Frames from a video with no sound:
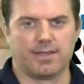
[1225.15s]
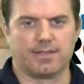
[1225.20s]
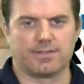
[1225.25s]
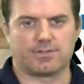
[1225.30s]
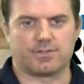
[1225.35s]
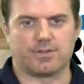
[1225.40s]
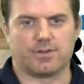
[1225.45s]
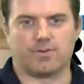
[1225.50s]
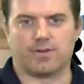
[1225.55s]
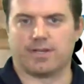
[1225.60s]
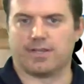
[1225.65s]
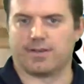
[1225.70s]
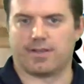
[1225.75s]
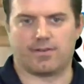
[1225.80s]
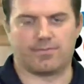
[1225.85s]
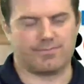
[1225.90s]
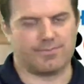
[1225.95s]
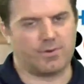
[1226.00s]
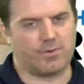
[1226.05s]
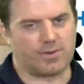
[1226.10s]
So I
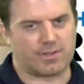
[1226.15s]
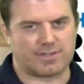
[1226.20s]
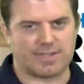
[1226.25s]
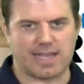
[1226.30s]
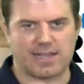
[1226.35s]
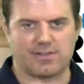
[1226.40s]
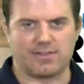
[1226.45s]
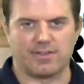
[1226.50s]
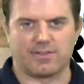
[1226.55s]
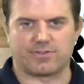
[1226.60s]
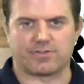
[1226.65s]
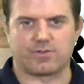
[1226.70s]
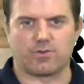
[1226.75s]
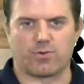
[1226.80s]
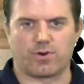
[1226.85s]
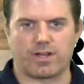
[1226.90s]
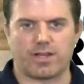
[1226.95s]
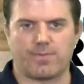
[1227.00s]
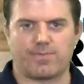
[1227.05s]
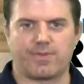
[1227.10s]
don't know exactly the
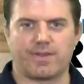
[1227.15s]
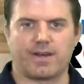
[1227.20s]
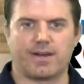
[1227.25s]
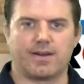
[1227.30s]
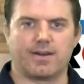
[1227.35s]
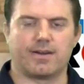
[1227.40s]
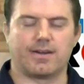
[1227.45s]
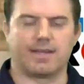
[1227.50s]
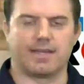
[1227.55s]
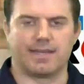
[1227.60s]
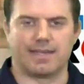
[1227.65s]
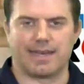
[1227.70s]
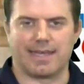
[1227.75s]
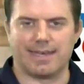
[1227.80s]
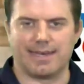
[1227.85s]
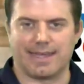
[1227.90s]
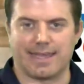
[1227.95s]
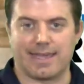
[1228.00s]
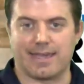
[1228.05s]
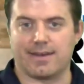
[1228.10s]
story up there in
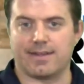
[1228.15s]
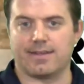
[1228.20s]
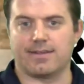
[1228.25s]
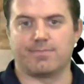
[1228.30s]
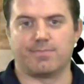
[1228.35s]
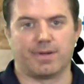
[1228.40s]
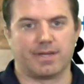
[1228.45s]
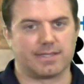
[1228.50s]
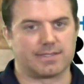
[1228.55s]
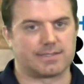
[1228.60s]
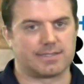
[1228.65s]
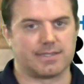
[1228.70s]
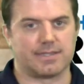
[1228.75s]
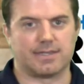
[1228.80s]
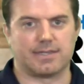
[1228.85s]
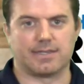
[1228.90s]
Indiana, but